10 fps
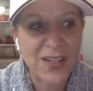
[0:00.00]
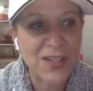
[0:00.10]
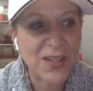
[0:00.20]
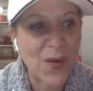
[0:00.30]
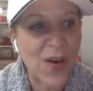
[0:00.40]

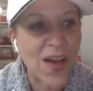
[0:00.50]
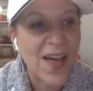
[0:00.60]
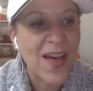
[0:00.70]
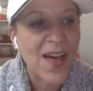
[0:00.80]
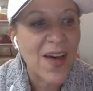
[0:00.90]
So,
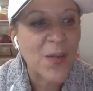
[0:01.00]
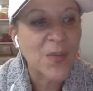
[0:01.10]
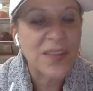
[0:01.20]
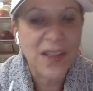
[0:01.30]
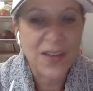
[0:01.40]

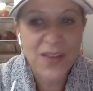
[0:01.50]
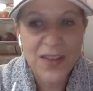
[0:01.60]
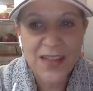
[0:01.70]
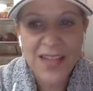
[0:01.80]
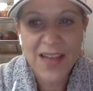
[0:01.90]
would love
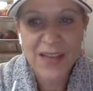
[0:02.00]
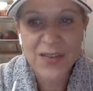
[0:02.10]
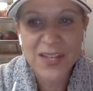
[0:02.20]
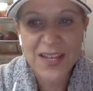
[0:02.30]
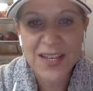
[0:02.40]
to have you
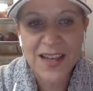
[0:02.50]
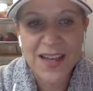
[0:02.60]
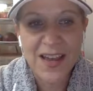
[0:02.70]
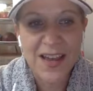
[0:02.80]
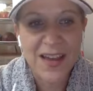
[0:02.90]
take
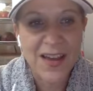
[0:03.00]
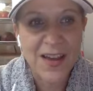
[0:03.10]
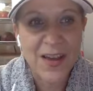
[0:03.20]
a